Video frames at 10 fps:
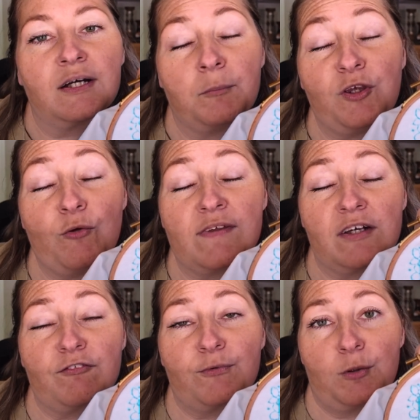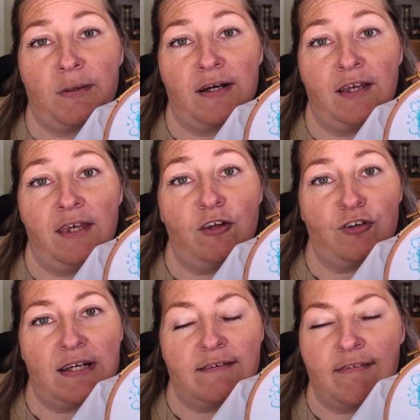using for my
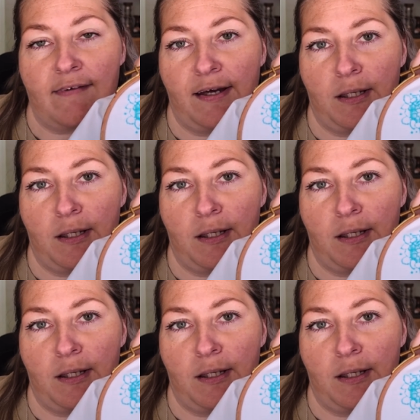keychains.